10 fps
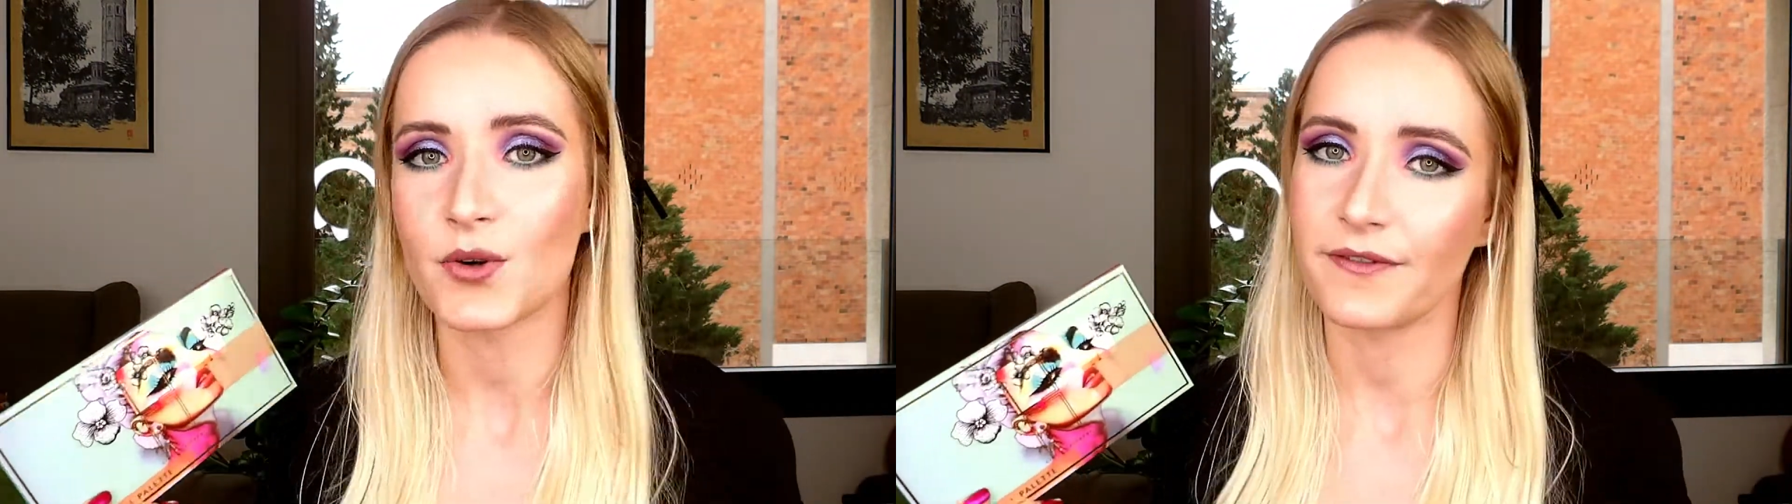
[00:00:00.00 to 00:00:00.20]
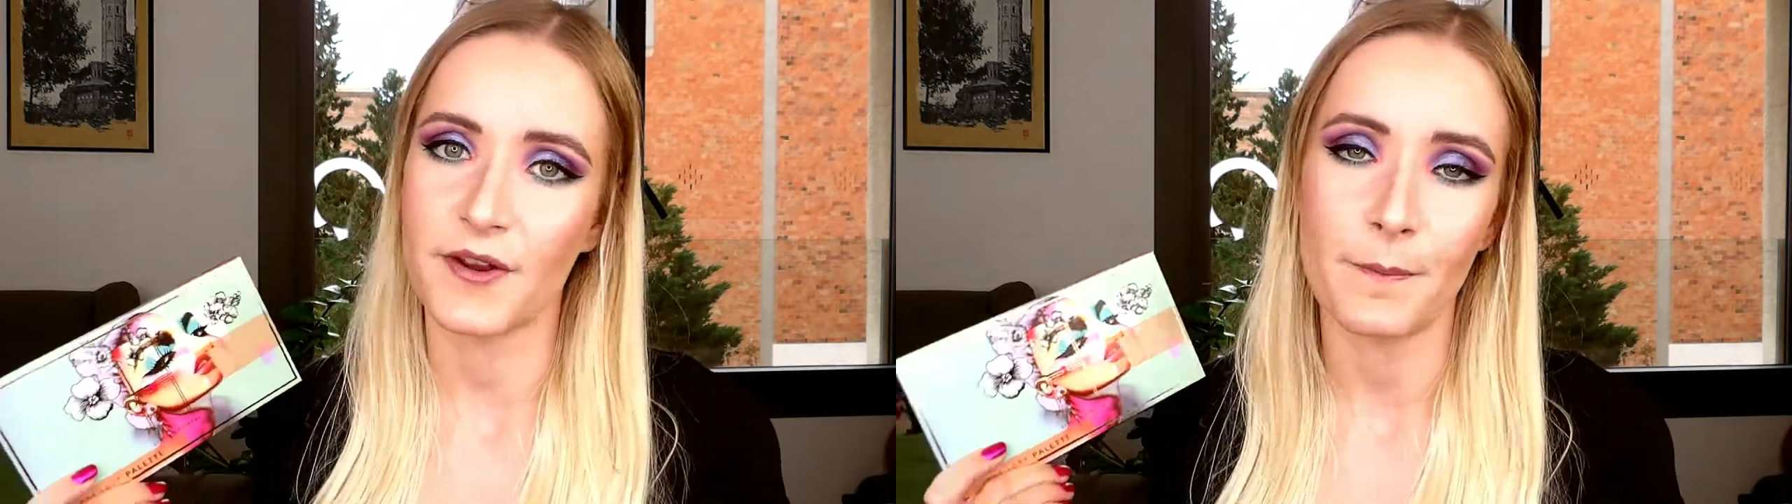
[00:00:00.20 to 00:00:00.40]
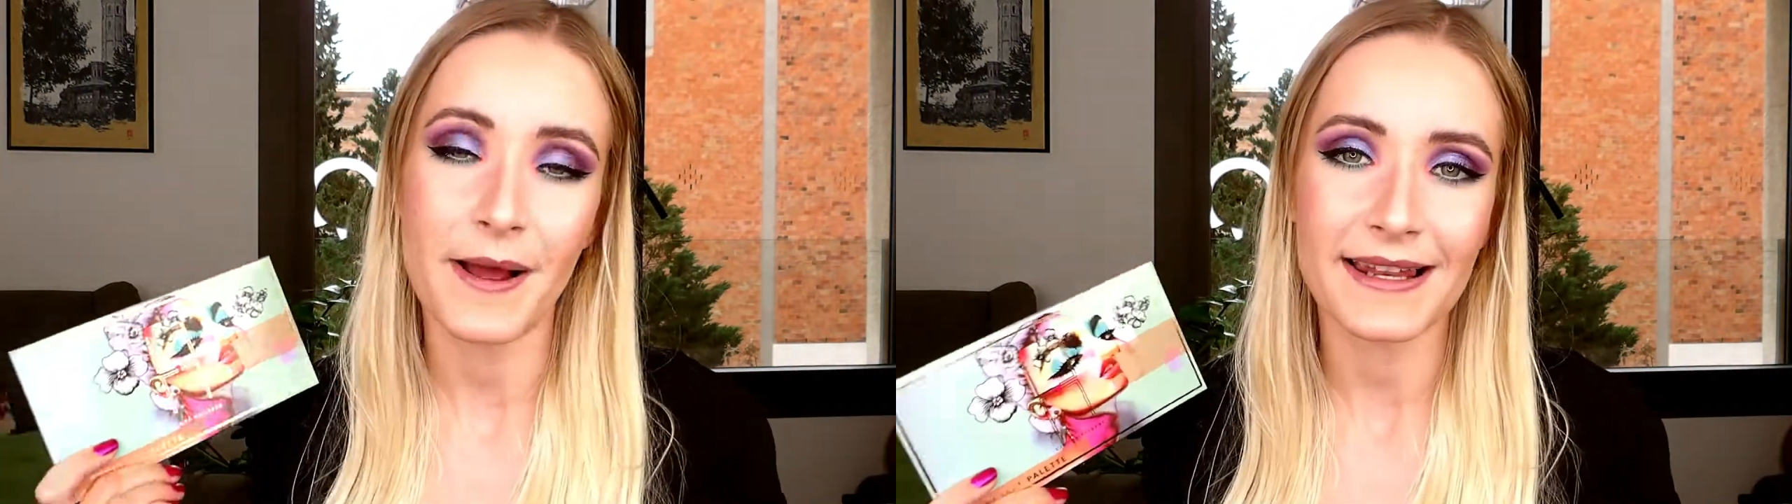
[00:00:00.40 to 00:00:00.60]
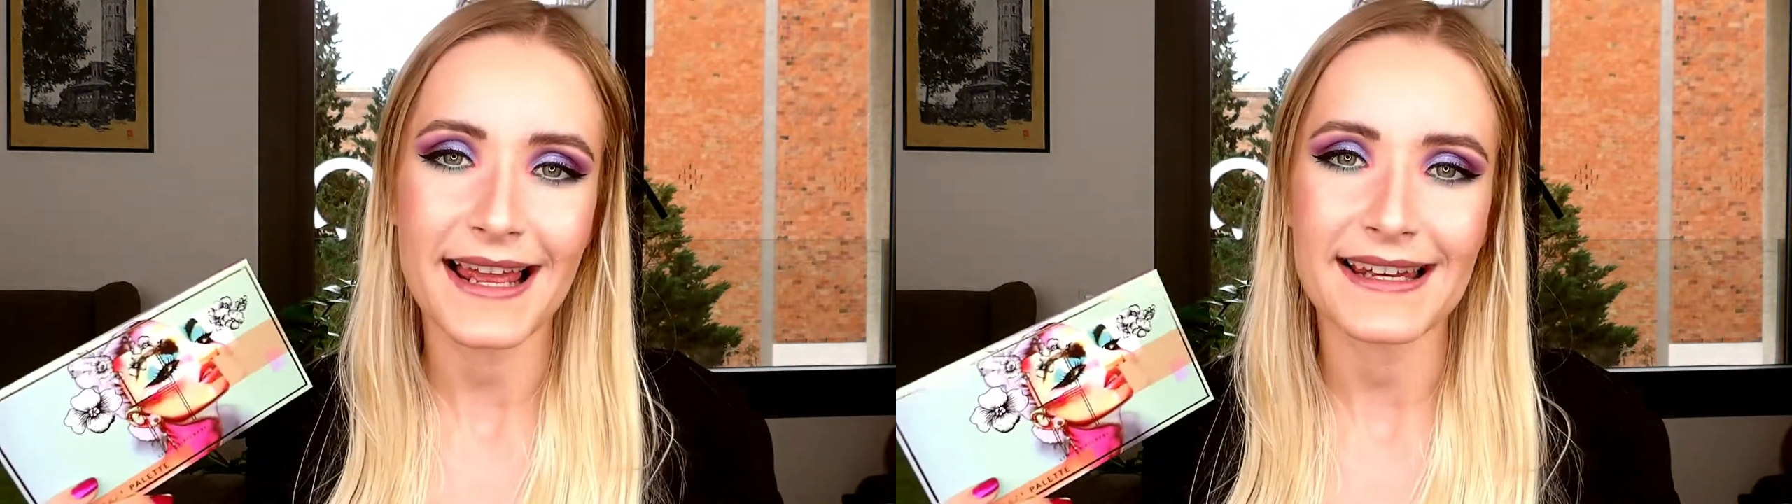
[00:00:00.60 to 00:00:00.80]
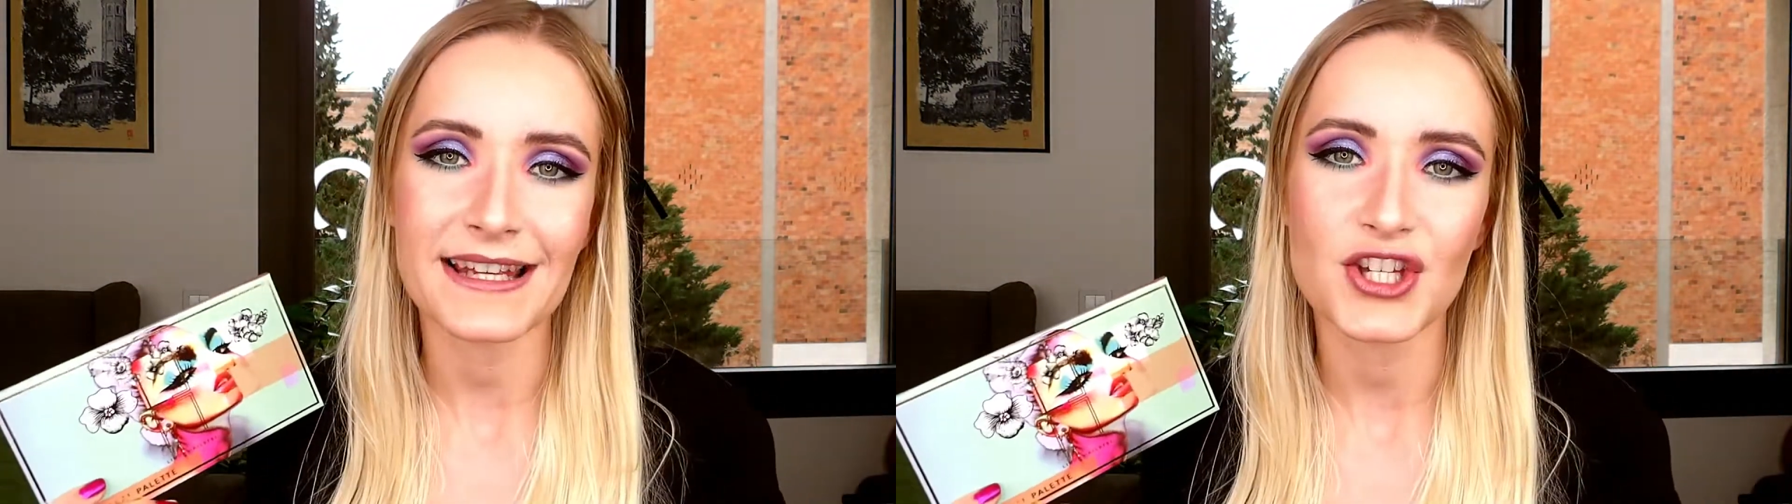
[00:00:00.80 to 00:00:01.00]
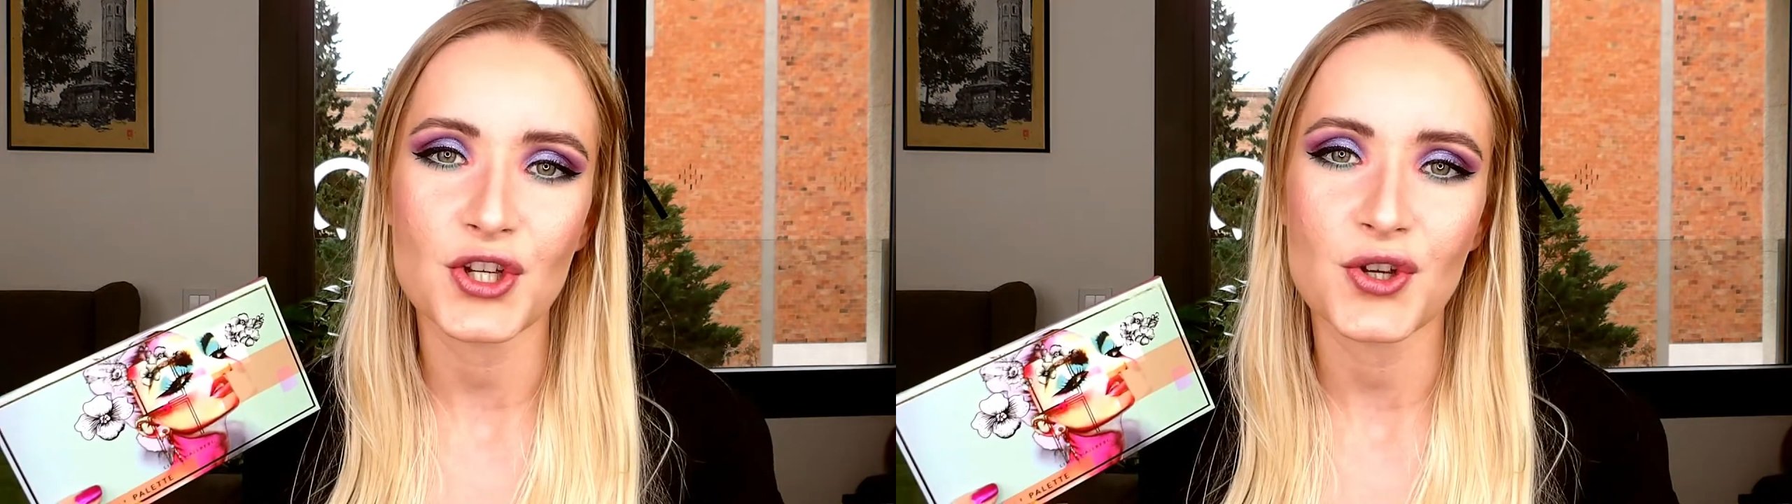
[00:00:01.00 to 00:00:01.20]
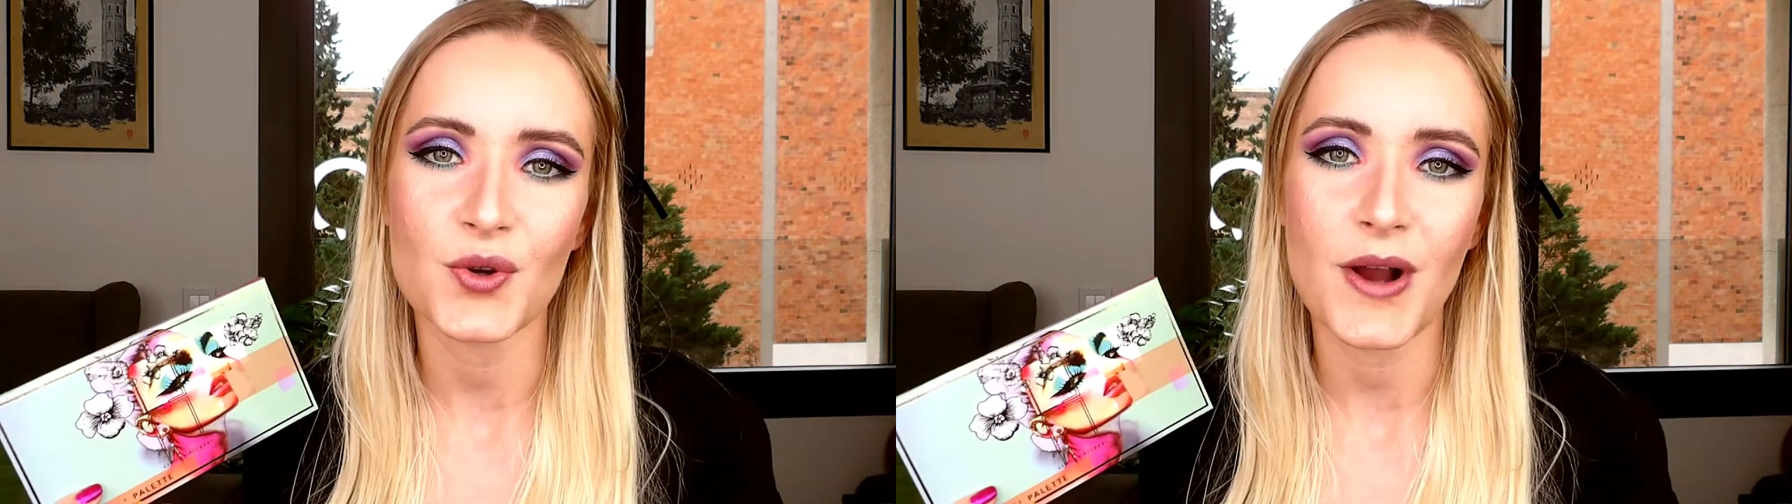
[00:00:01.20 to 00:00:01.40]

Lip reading: or if you're planning to,